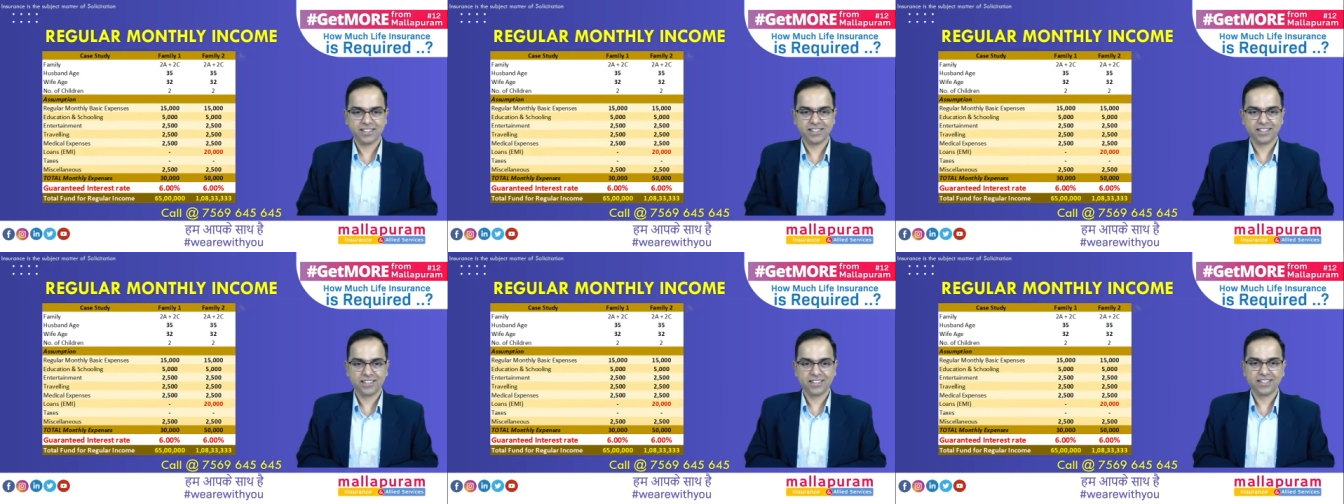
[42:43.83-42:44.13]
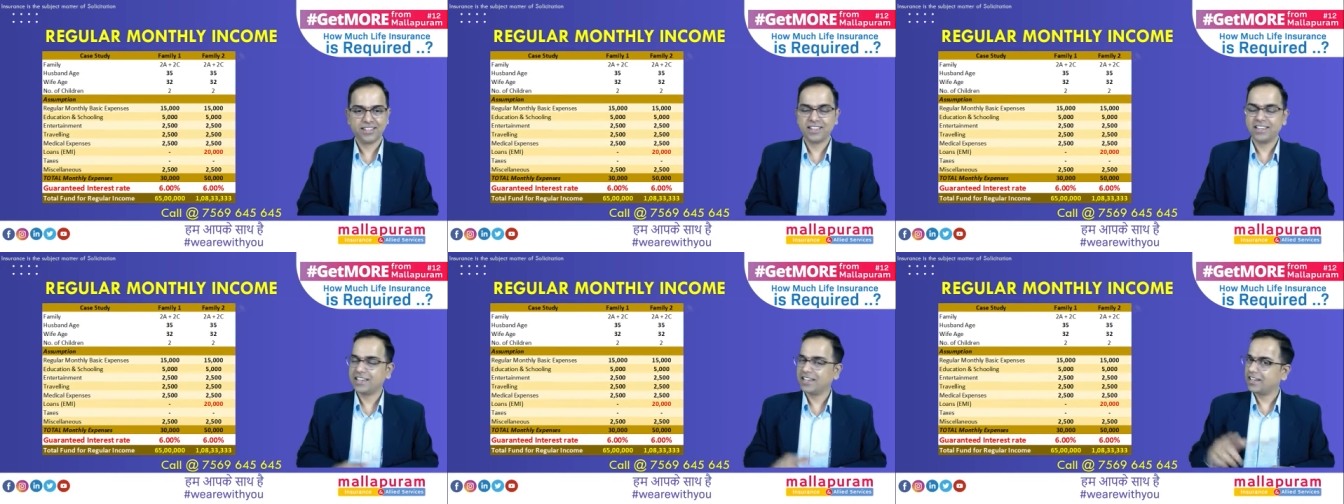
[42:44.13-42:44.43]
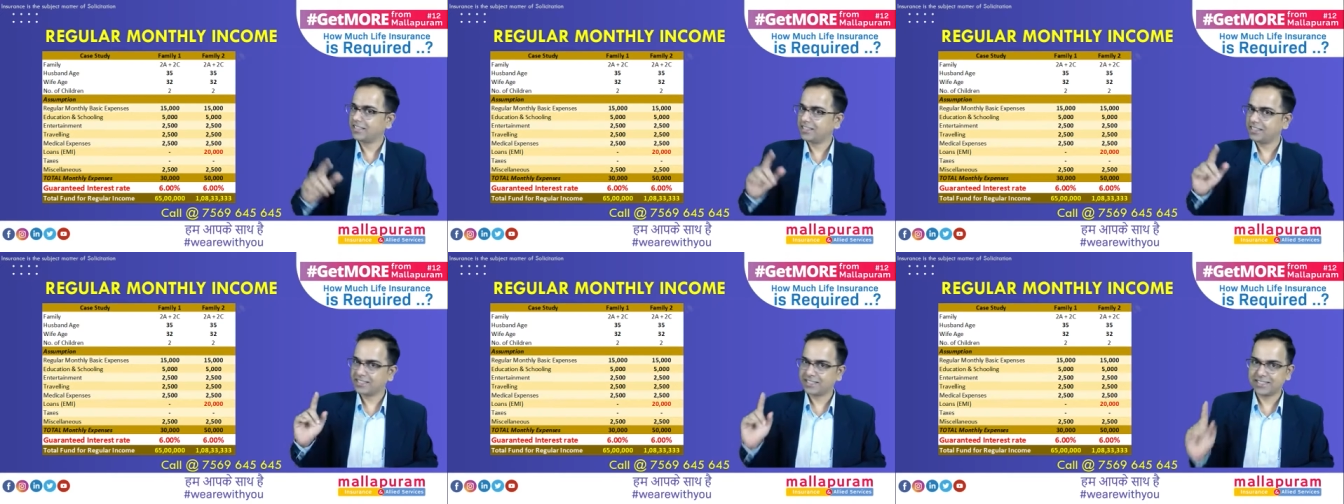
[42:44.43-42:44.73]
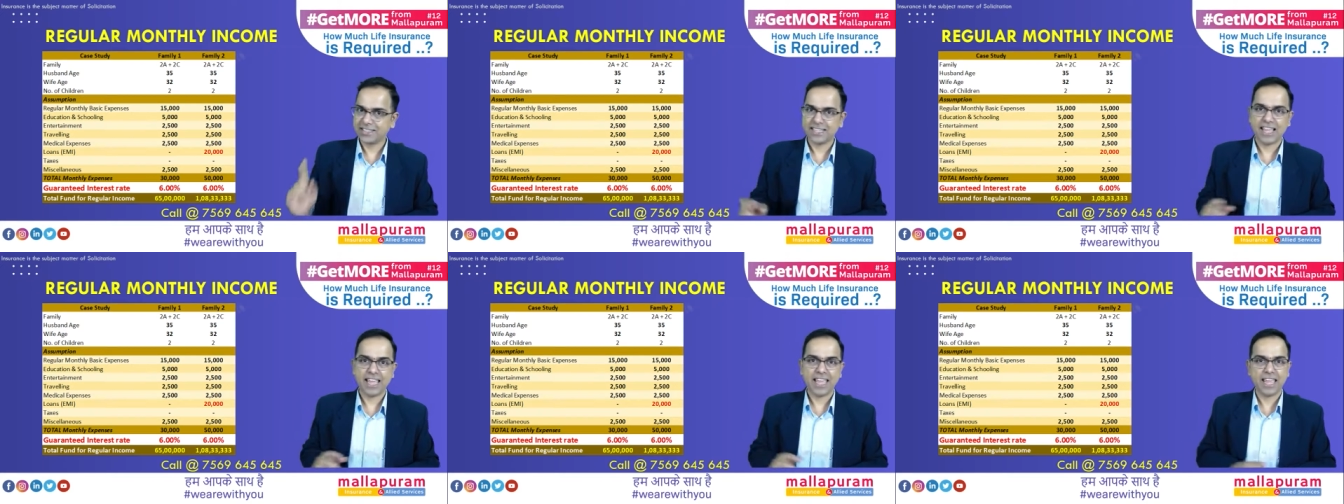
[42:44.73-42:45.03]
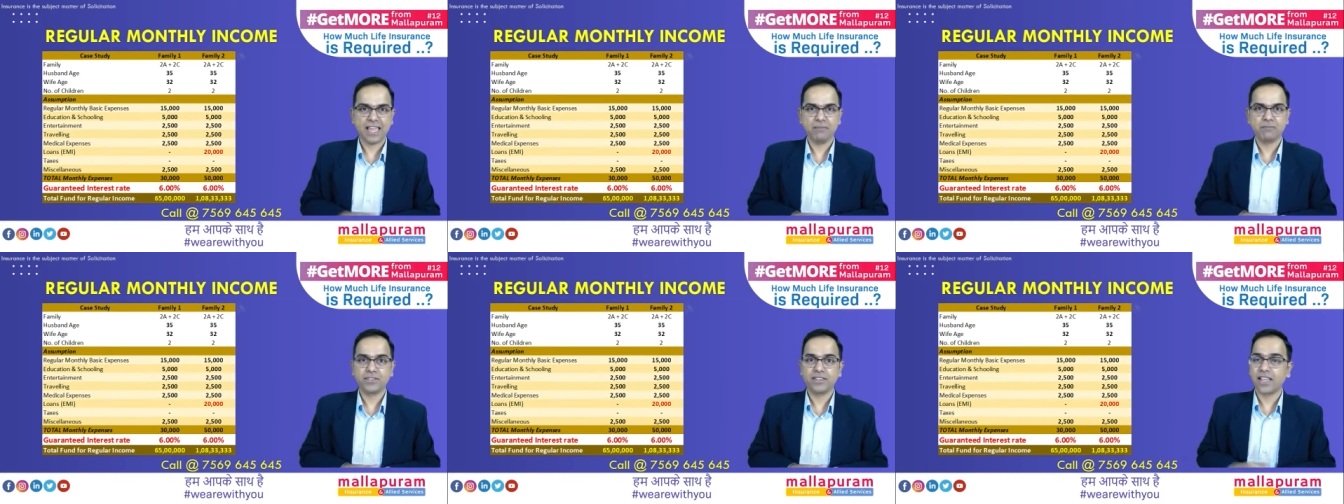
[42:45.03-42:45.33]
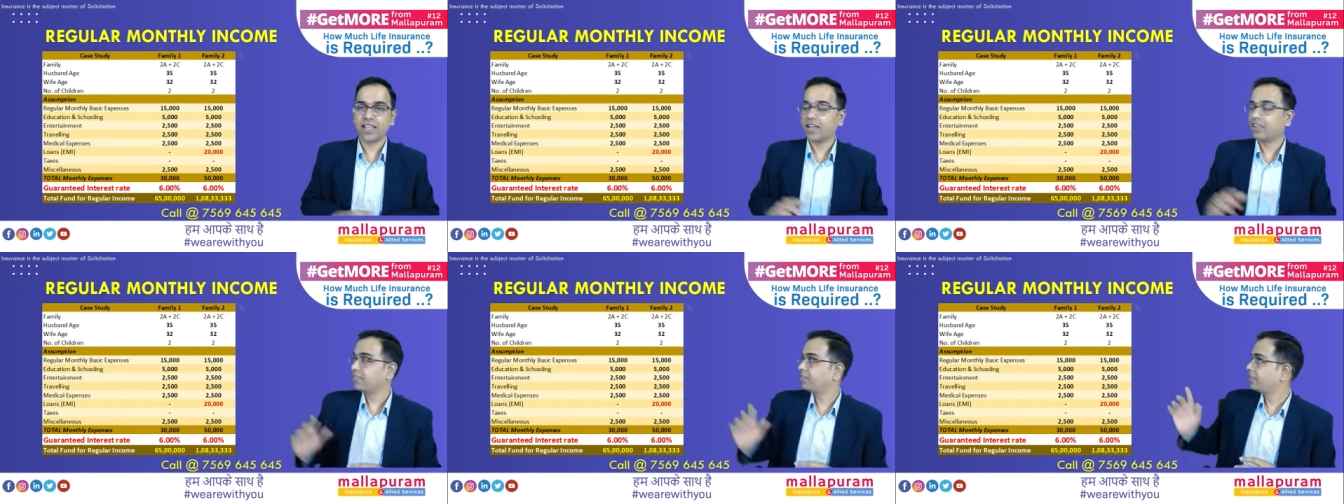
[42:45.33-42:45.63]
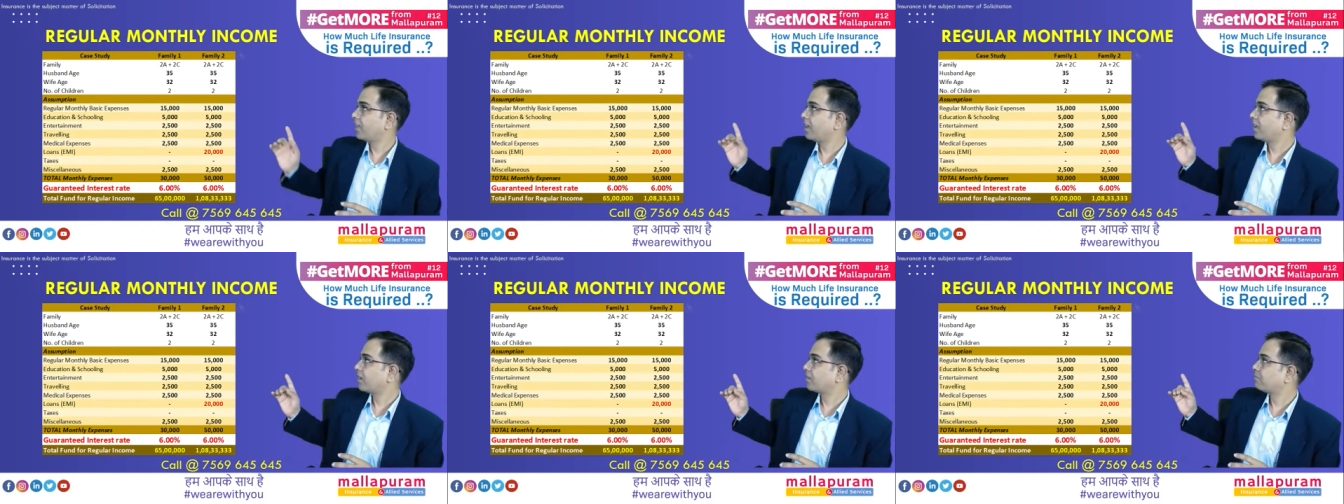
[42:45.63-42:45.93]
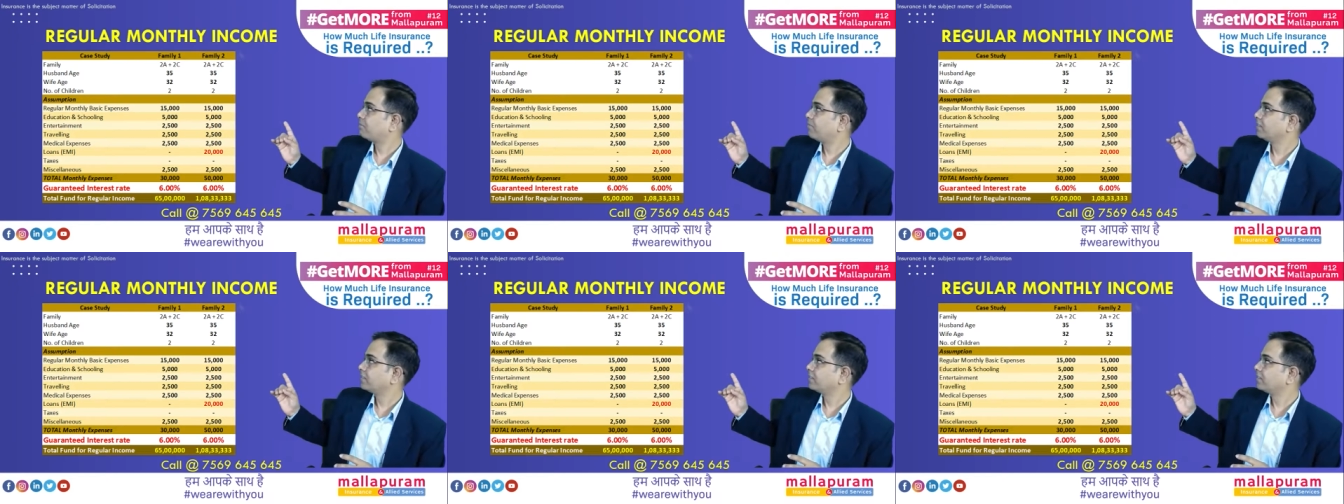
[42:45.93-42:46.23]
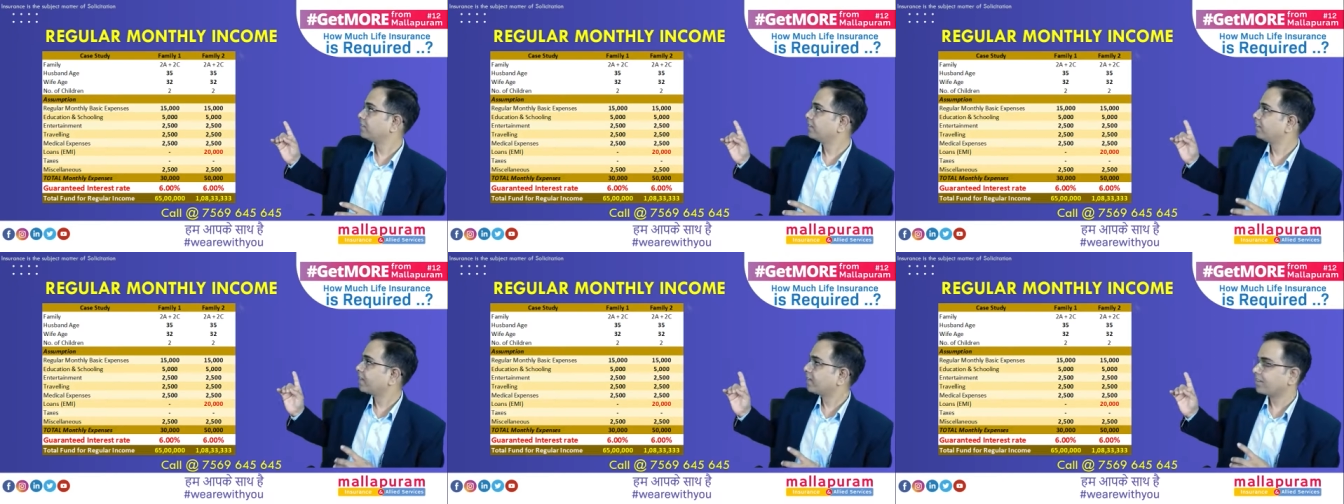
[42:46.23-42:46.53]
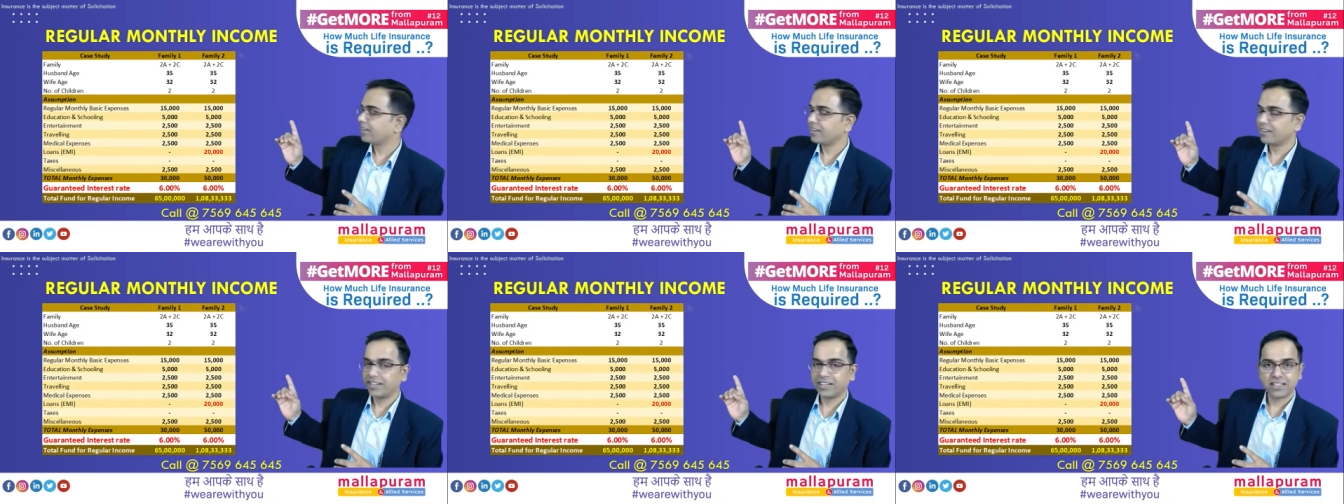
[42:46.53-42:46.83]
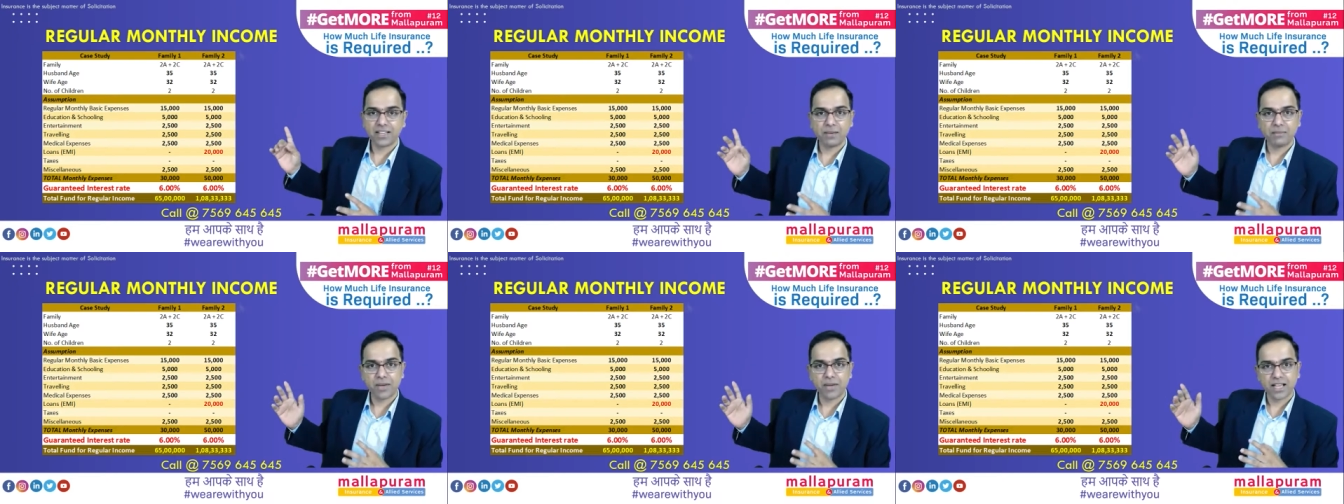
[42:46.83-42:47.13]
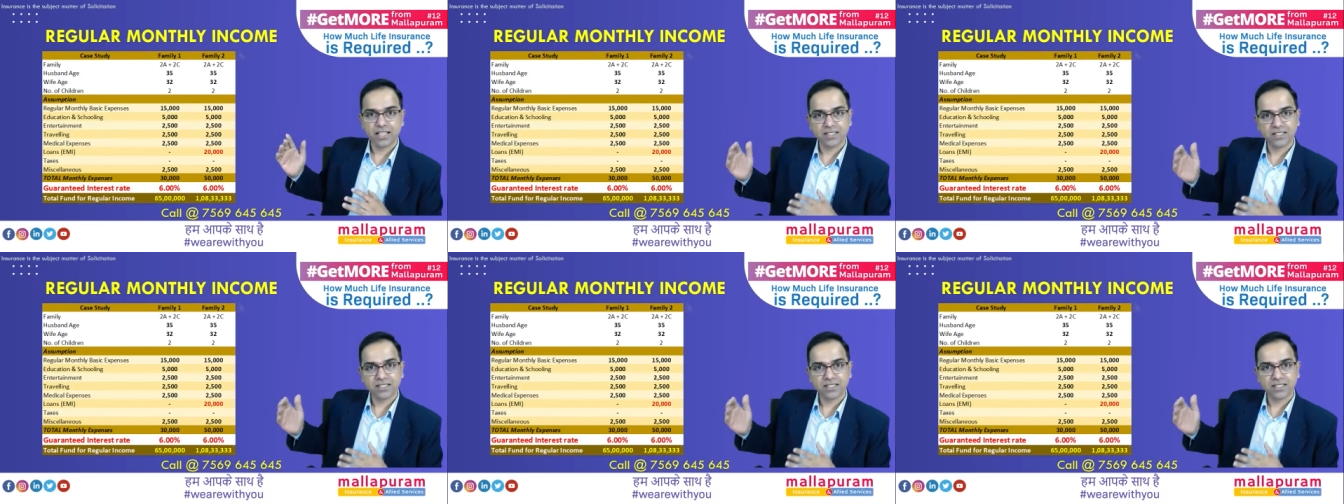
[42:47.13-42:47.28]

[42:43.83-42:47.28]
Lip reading: The same, then their monthly regular income has now